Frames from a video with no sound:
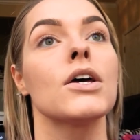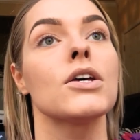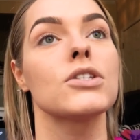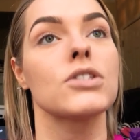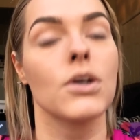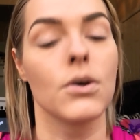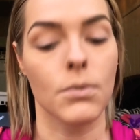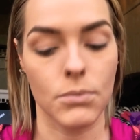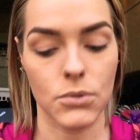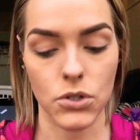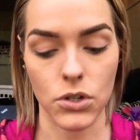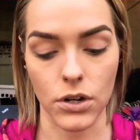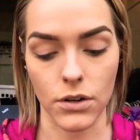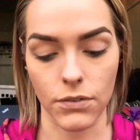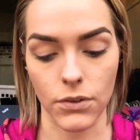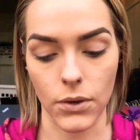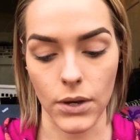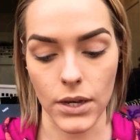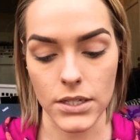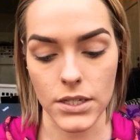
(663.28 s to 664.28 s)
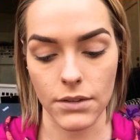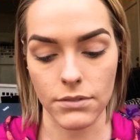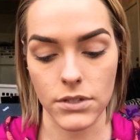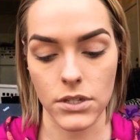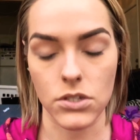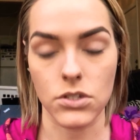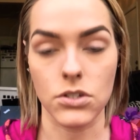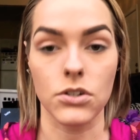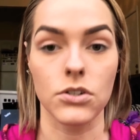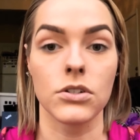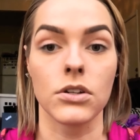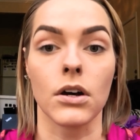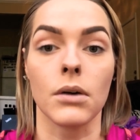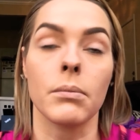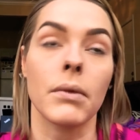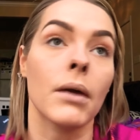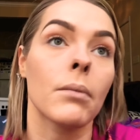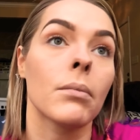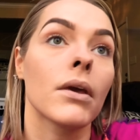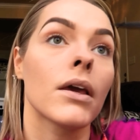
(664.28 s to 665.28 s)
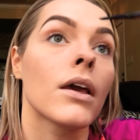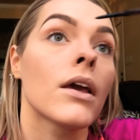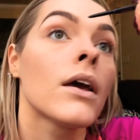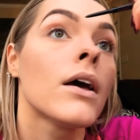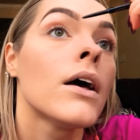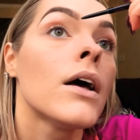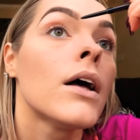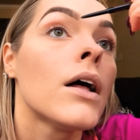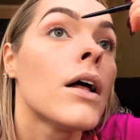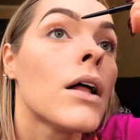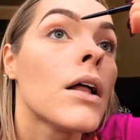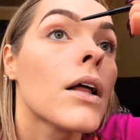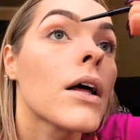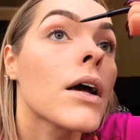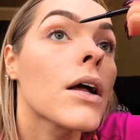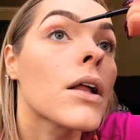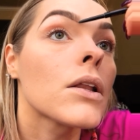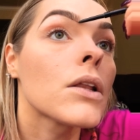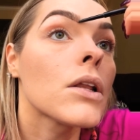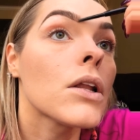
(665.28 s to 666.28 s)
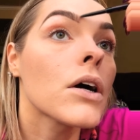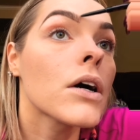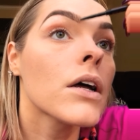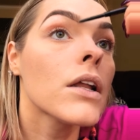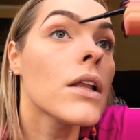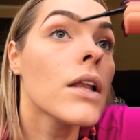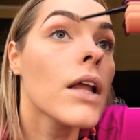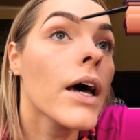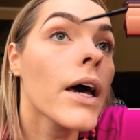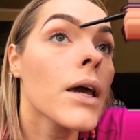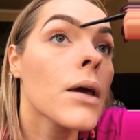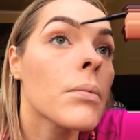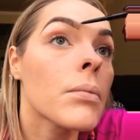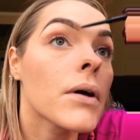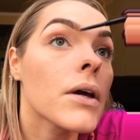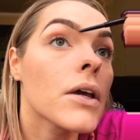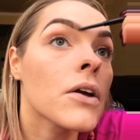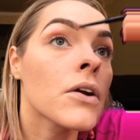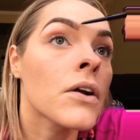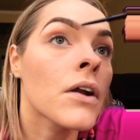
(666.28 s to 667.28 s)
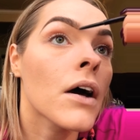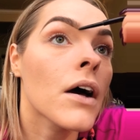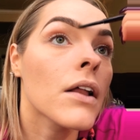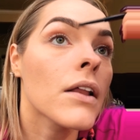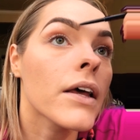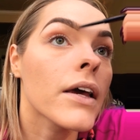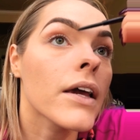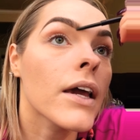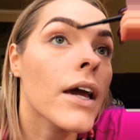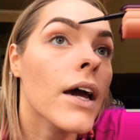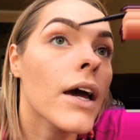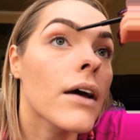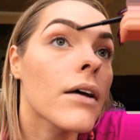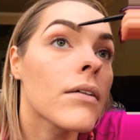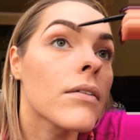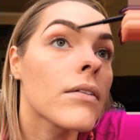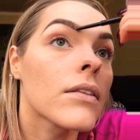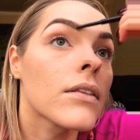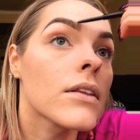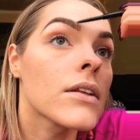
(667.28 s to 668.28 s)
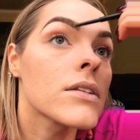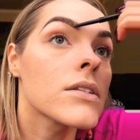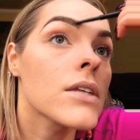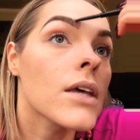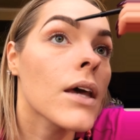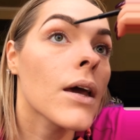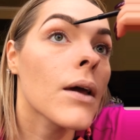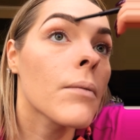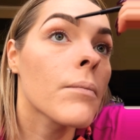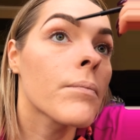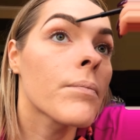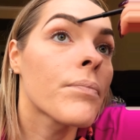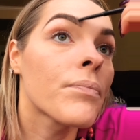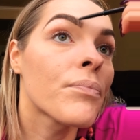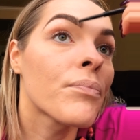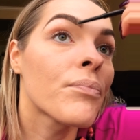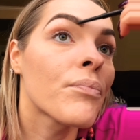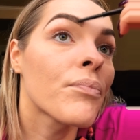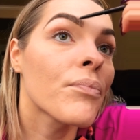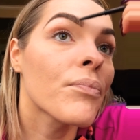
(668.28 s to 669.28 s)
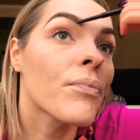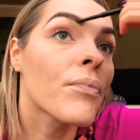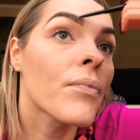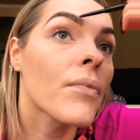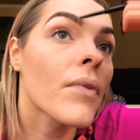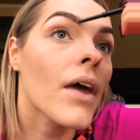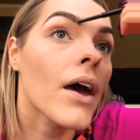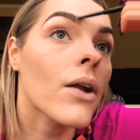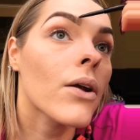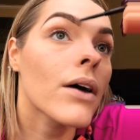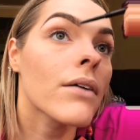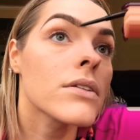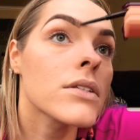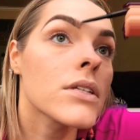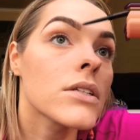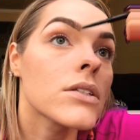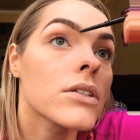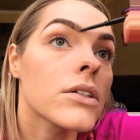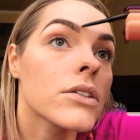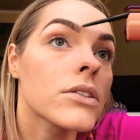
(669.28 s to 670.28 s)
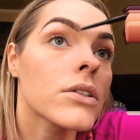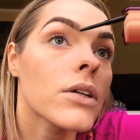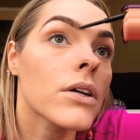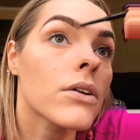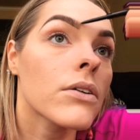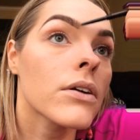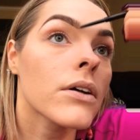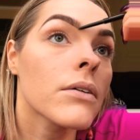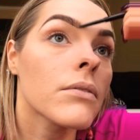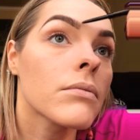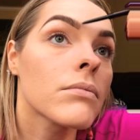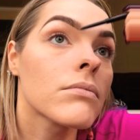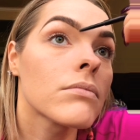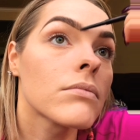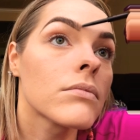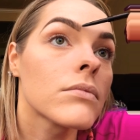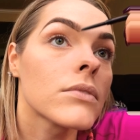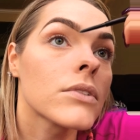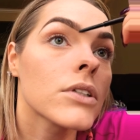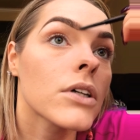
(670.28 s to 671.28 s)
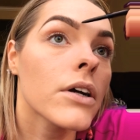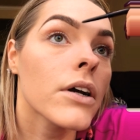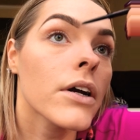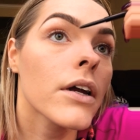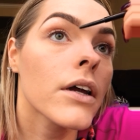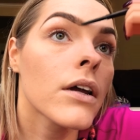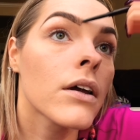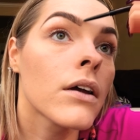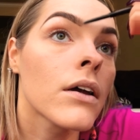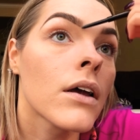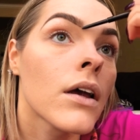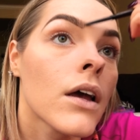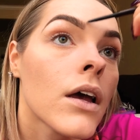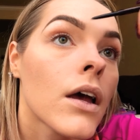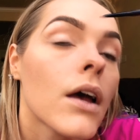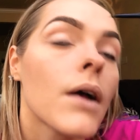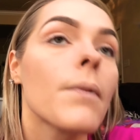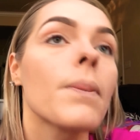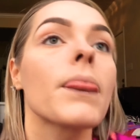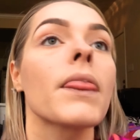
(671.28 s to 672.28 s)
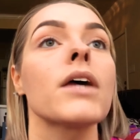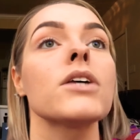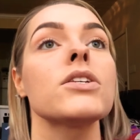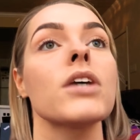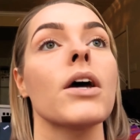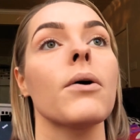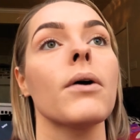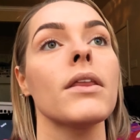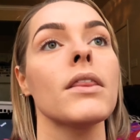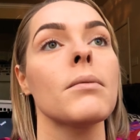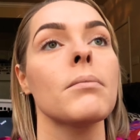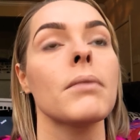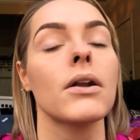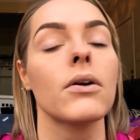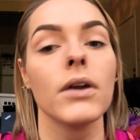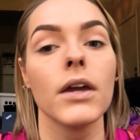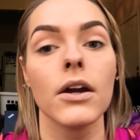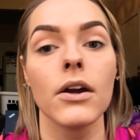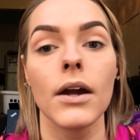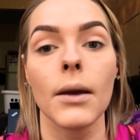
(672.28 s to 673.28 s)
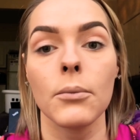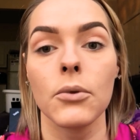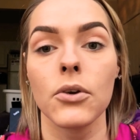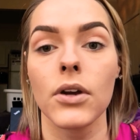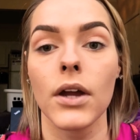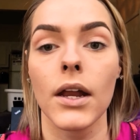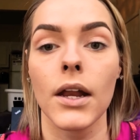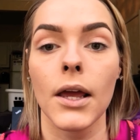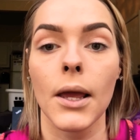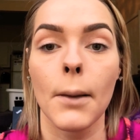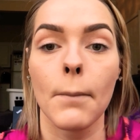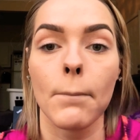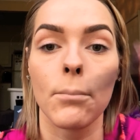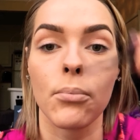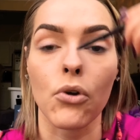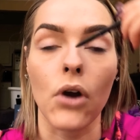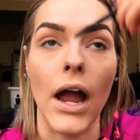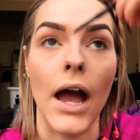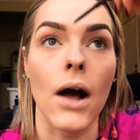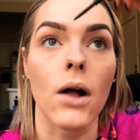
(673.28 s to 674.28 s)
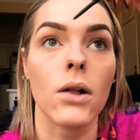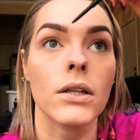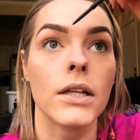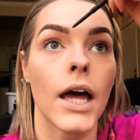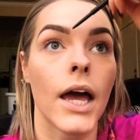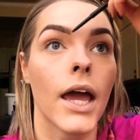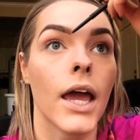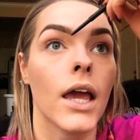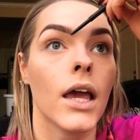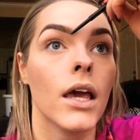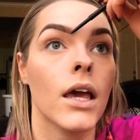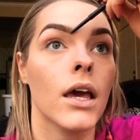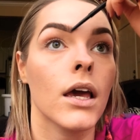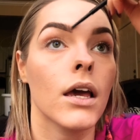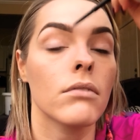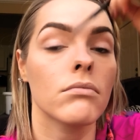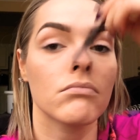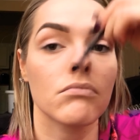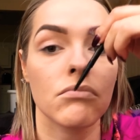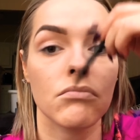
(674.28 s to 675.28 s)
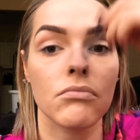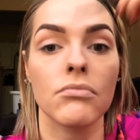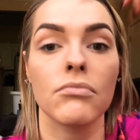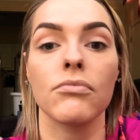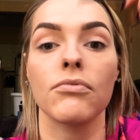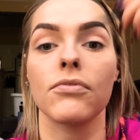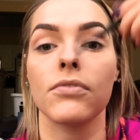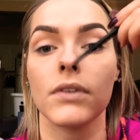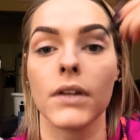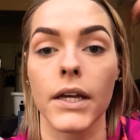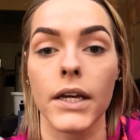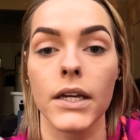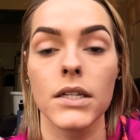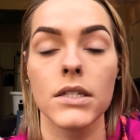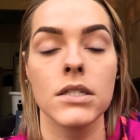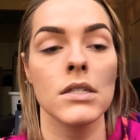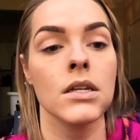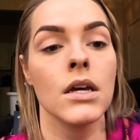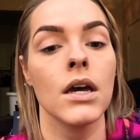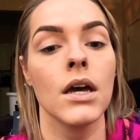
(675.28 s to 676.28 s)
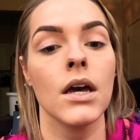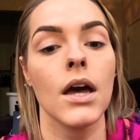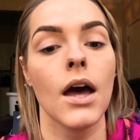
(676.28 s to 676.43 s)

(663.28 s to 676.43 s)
So I'm sure if you guys have sisters, y'all maybe like look alike, but you're not like the same. I don't have a sister, so I don't know, sorry. So in the middle here, I'm creating brow-like flicks,